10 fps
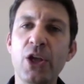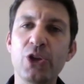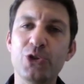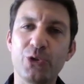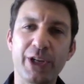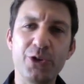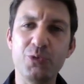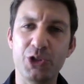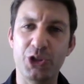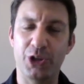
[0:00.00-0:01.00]
So
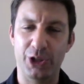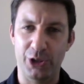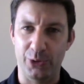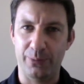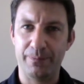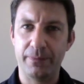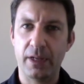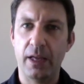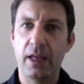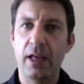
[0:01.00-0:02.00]
here's what you can do.
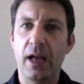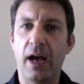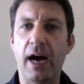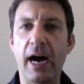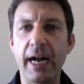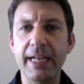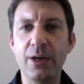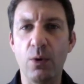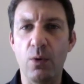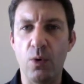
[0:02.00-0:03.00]
I
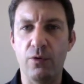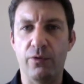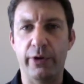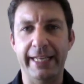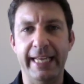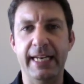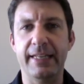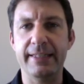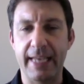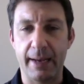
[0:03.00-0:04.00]
go over and get
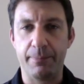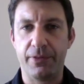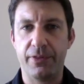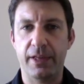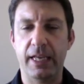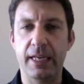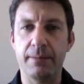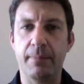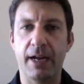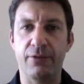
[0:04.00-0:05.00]
in depth
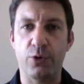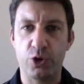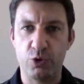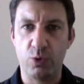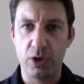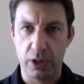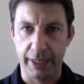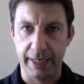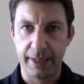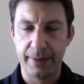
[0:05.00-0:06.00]
in my virtual
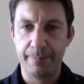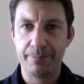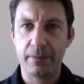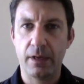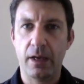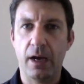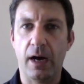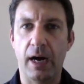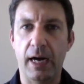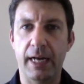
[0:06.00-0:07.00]
clinic
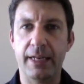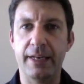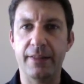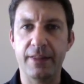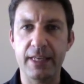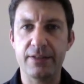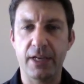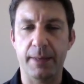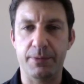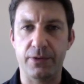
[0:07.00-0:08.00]
on these
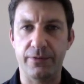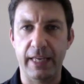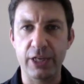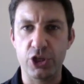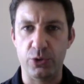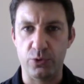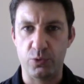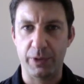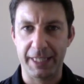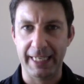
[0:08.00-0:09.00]
types of
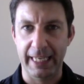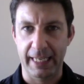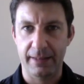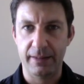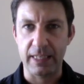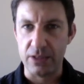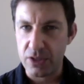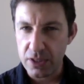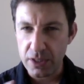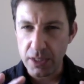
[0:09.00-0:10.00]
issues with the knee, these
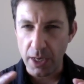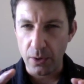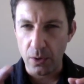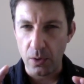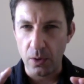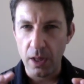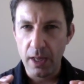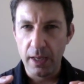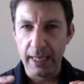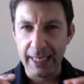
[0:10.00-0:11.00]
subtle
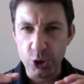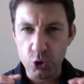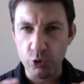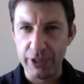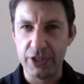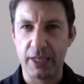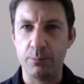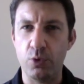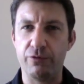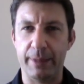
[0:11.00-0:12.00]
intrinsic
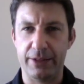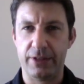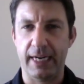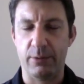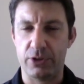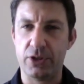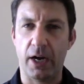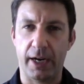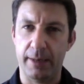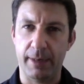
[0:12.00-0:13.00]
movements that I was
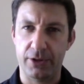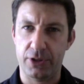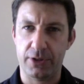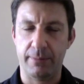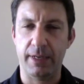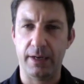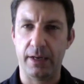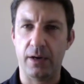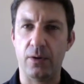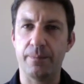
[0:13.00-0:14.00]
talking about just a minute
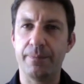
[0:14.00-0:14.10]
ago.